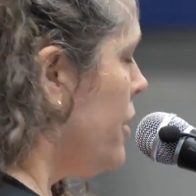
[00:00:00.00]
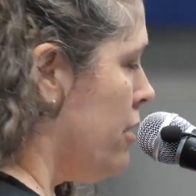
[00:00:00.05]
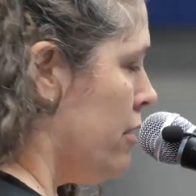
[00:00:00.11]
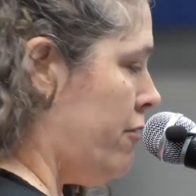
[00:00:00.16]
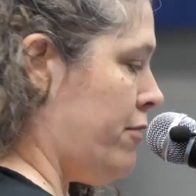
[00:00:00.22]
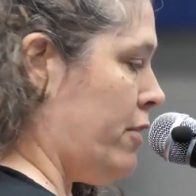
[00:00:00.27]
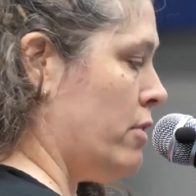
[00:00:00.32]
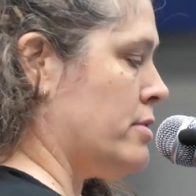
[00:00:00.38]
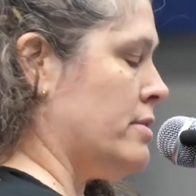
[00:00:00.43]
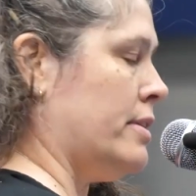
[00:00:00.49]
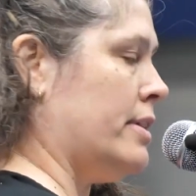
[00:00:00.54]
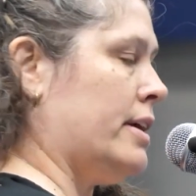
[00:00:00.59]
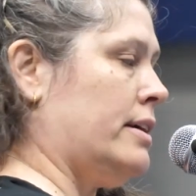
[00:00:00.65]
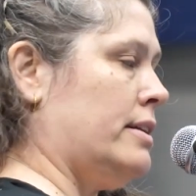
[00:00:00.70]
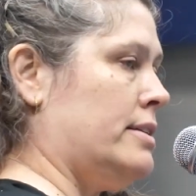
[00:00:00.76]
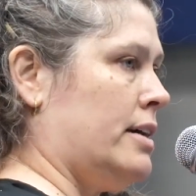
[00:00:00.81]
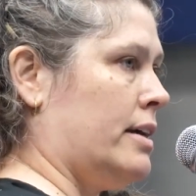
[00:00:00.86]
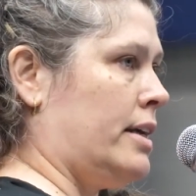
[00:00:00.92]
good folks at the
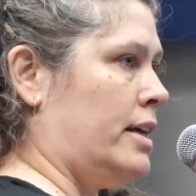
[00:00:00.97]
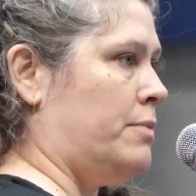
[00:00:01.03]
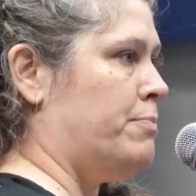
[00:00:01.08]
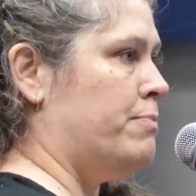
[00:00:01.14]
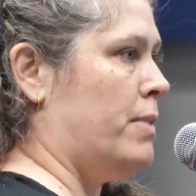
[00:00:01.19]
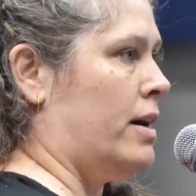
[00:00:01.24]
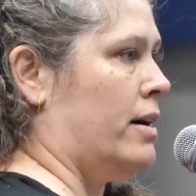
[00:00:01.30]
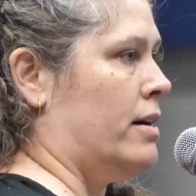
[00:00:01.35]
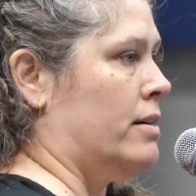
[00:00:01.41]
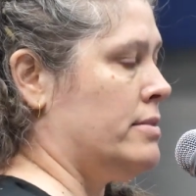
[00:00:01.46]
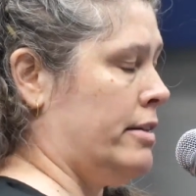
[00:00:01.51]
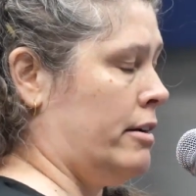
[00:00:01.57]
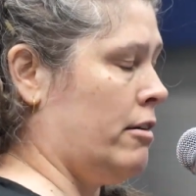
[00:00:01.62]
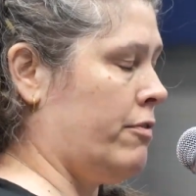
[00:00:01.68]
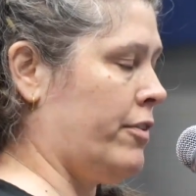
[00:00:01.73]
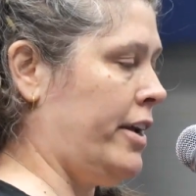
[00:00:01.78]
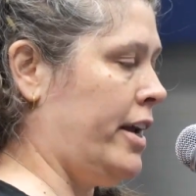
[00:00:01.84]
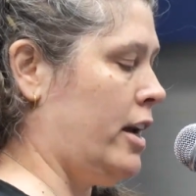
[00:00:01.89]
Kentucky
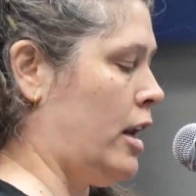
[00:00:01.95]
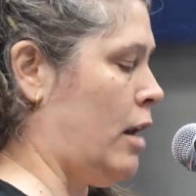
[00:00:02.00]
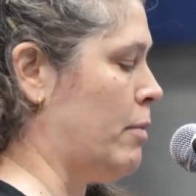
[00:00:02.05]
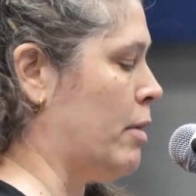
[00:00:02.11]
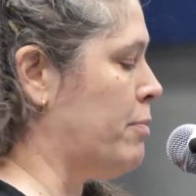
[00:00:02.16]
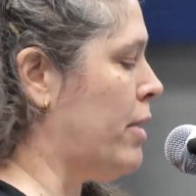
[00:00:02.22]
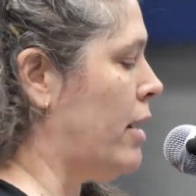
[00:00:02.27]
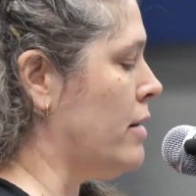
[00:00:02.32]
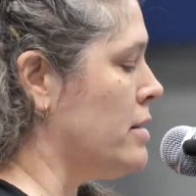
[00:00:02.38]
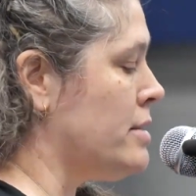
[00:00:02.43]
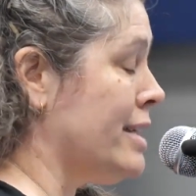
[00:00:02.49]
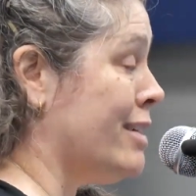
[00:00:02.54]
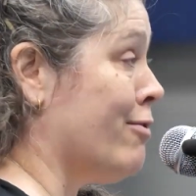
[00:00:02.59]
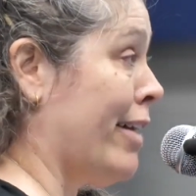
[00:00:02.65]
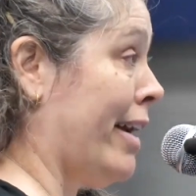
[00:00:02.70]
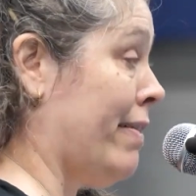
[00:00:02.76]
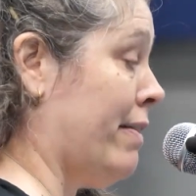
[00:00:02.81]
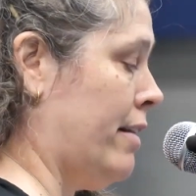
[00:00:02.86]
Center for Economic Policy
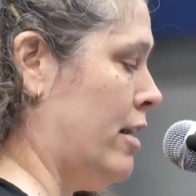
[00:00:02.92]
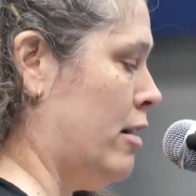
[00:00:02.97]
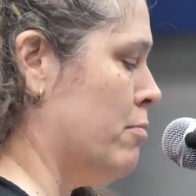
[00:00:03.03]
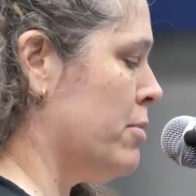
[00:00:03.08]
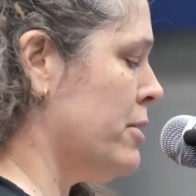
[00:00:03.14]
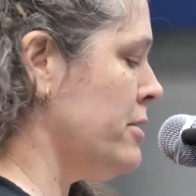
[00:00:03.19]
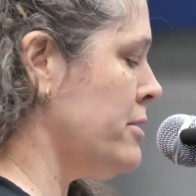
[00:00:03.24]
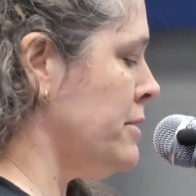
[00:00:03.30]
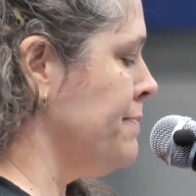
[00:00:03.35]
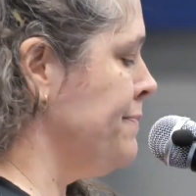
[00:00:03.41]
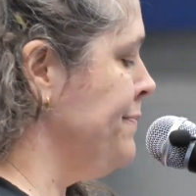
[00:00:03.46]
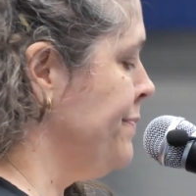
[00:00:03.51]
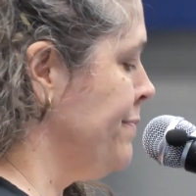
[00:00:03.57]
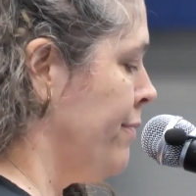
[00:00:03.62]
ran the numbers.